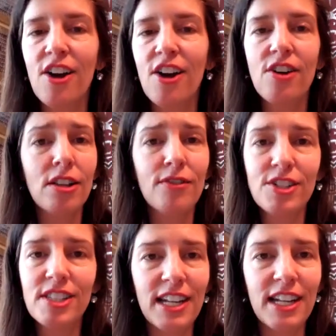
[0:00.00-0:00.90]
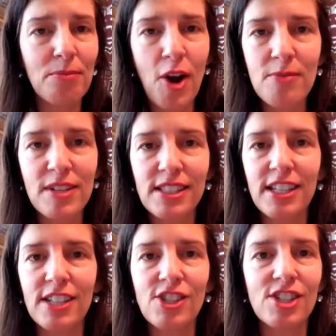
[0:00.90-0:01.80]
all of our city departments,
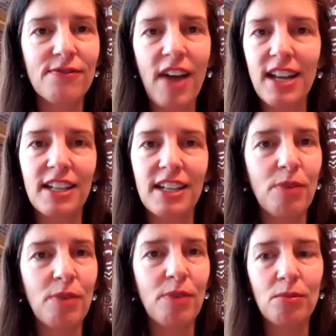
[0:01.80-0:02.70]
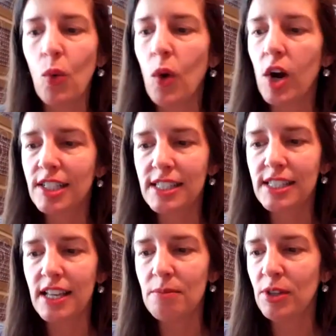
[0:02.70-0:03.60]
such as Finance, Public Works,
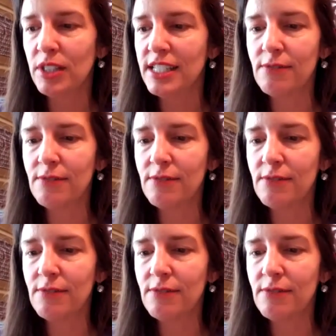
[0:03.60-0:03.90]
Police,